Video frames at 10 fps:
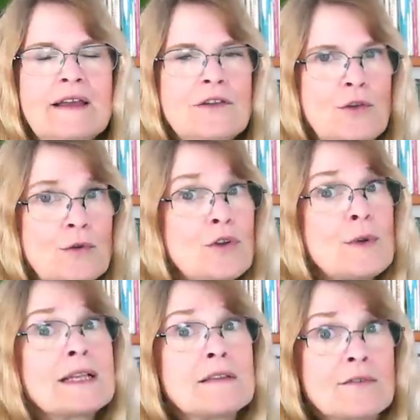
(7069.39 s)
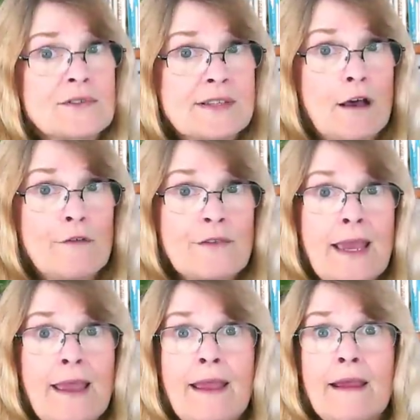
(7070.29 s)
you doing a little
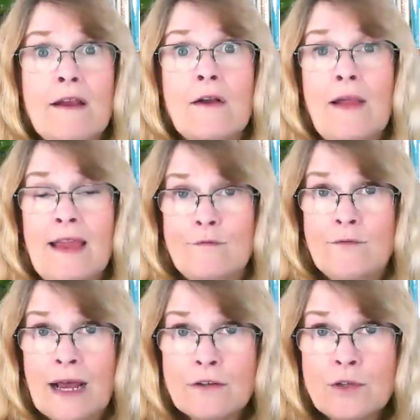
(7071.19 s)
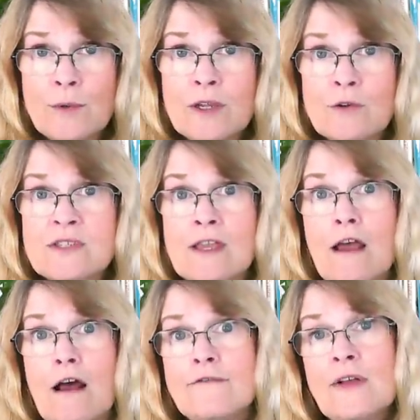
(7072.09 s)
self-care and valuing
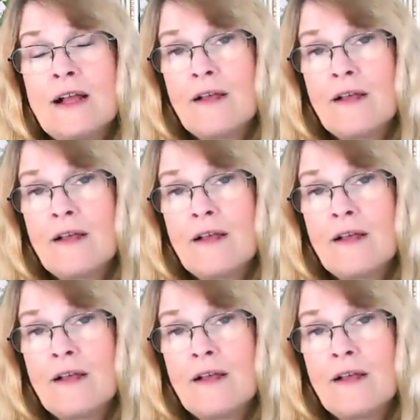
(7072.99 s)
yourself